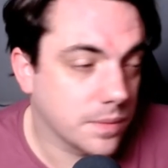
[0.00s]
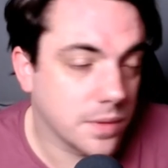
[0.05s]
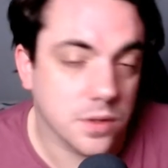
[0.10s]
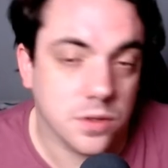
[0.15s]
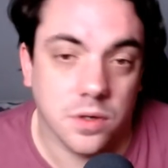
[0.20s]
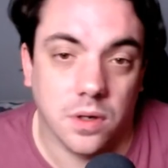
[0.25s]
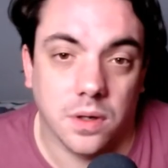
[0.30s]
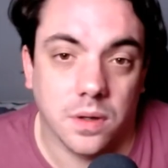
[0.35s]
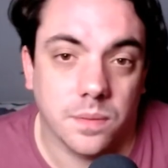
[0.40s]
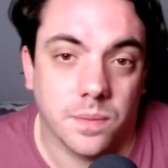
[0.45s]
But
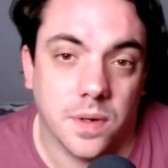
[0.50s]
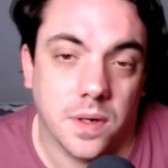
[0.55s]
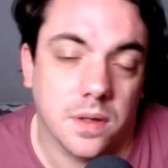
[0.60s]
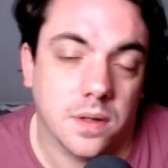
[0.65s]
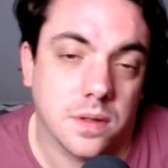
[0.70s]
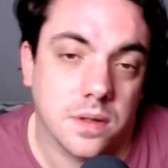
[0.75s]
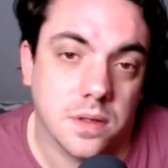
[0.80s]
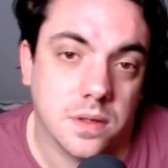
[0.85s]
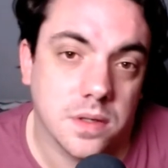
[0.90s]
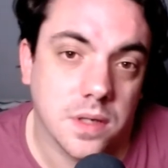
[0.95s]

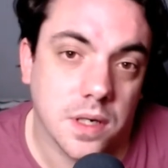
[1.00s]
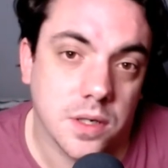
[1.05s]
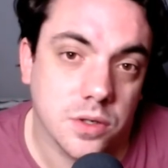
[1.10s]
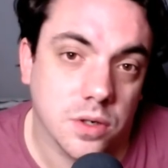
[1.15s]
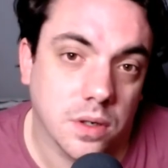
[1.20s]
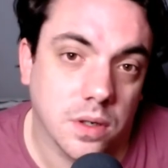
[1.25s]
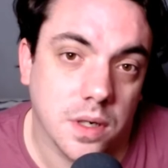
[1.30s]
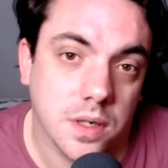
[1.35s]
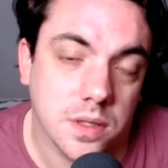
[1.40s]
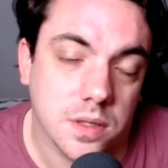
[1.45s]
to say
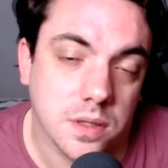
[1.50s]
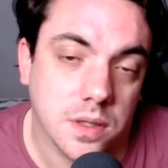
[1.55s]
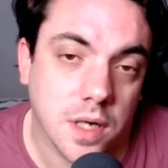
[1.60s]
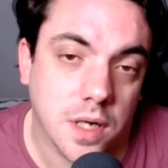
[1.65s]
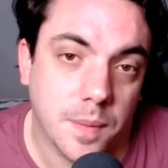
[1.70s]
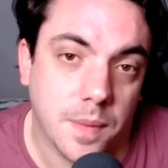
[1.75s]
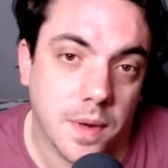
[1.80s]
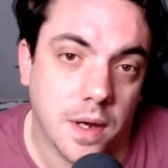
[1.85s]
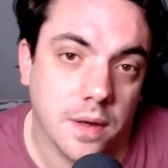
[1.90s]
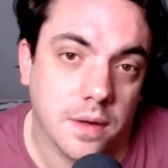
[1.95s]
John Lynch has
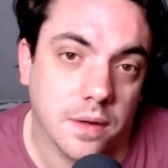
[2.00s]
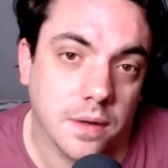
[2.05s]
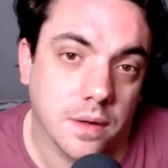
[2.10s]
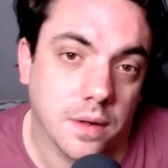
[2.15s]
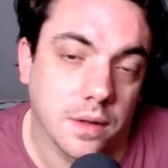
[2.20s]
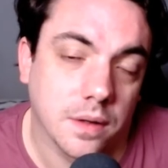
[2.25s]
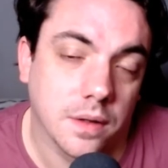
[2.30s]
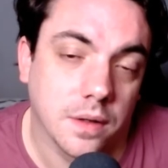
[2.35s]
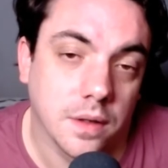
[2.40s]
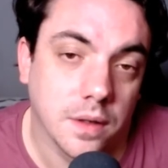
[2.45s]
come out and
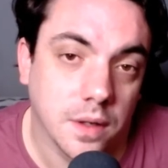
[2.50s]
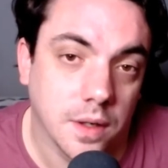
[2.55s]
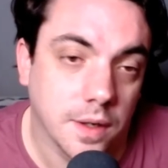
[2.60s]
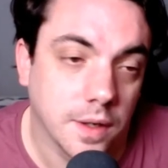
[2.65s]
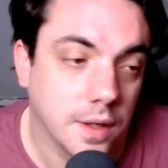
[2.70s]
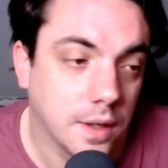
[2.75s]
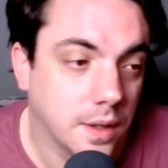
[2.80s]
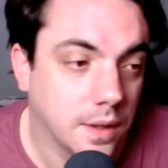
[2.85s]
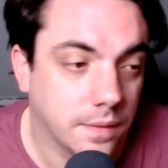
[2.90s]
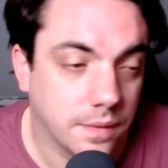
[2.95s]
gone,
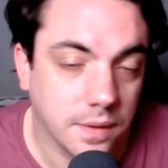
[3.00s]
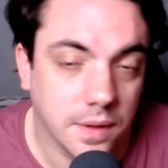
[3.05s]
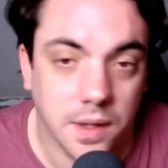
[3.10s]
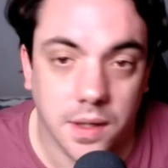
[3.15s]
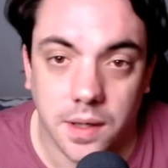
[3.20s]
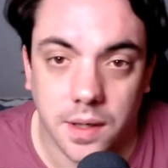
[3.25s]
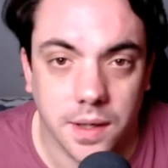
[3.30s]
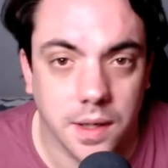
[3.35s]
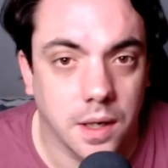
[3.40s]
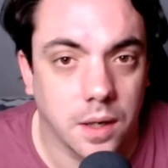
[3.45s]
if you
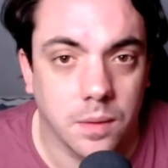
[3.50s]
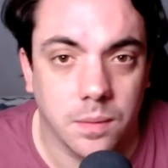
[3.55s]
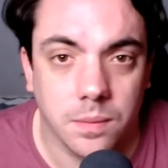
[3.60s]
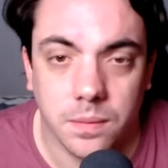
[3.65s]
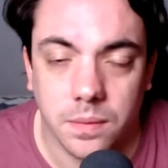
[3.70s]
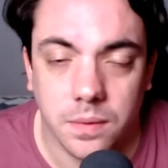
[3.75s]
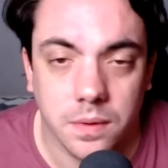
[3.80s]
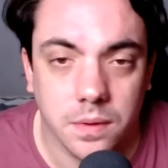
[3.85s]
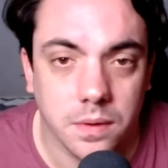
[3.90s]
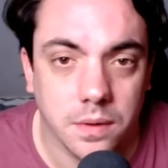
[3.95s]
need any help,
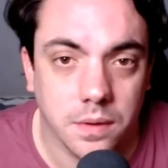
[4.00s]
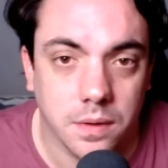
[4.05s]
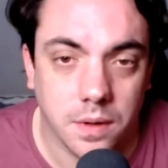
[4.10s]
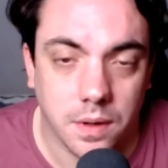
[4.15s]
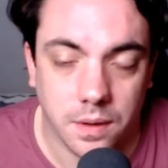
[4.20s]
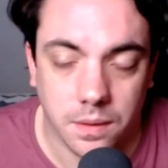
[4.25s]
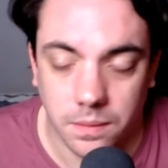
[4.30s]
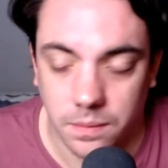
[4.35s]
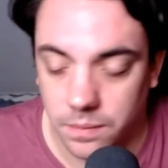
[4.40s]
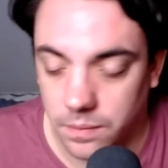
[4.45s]
you
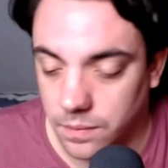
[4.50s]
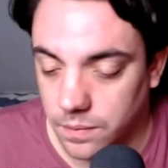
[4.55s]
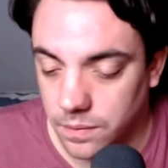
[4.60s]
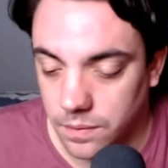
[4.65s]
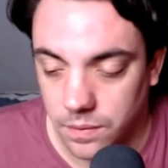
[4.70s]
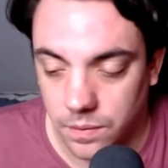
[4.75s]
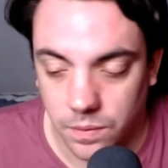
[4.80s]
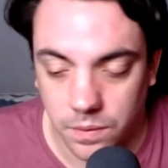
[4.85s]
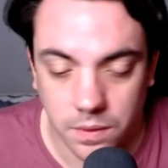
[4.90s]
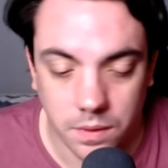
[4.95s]
know,
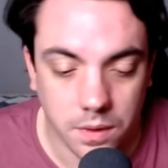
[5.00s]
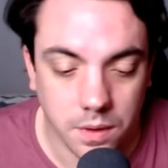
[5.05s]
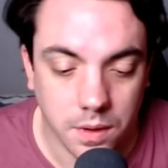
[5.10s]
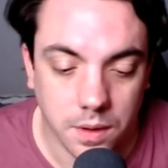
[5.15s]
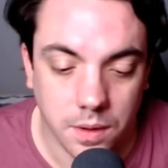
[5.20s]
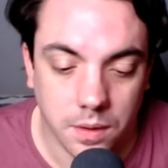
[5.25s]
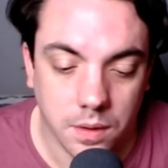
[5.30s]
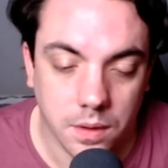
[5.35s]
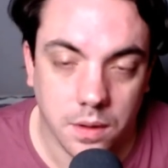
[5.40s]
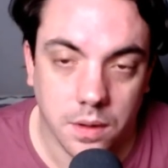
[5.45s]

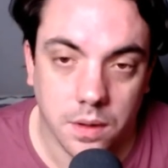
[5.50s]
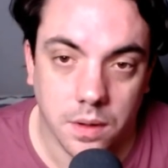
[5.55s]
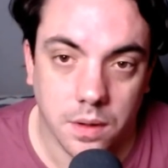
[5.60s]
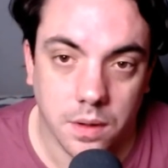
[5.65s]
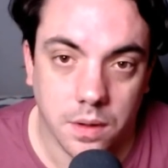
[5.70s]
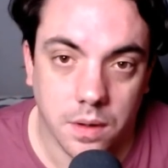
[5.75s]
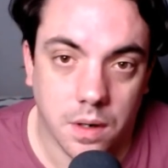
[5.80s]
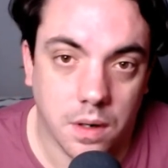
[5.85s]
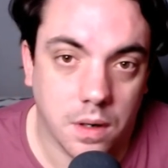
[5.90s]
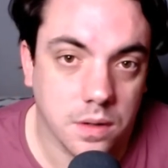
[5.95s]

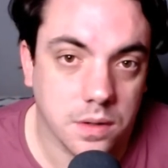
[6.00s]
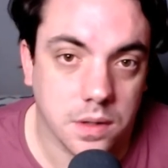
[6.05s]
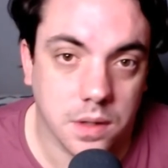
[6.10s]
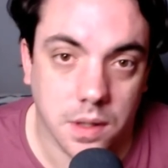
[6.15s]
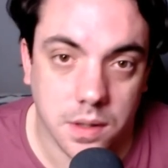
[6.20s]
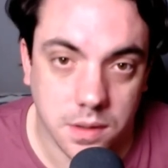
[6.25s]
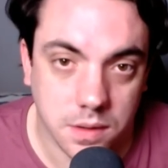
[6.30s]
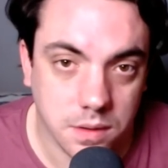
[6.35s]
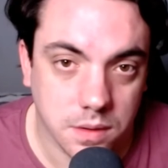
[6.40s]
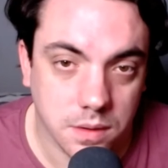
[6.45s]
ask
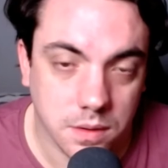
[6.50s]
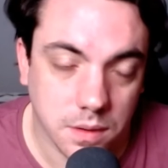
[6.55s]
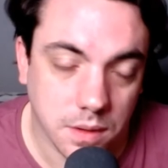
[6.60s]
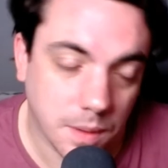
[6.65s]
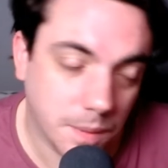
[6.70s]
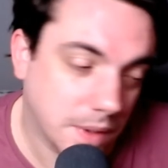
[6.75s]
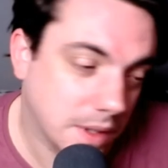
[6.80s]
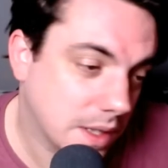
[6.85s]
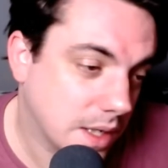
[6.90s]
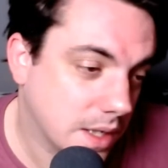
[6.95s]
us. I
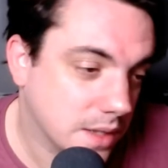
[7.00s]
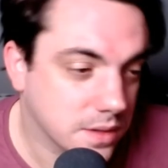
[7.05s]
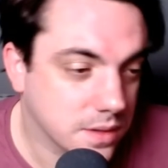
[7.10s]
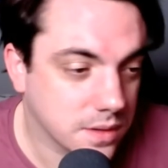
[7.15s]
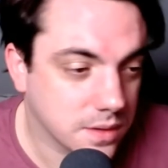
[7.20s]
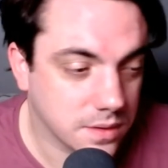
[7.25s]
mean, that's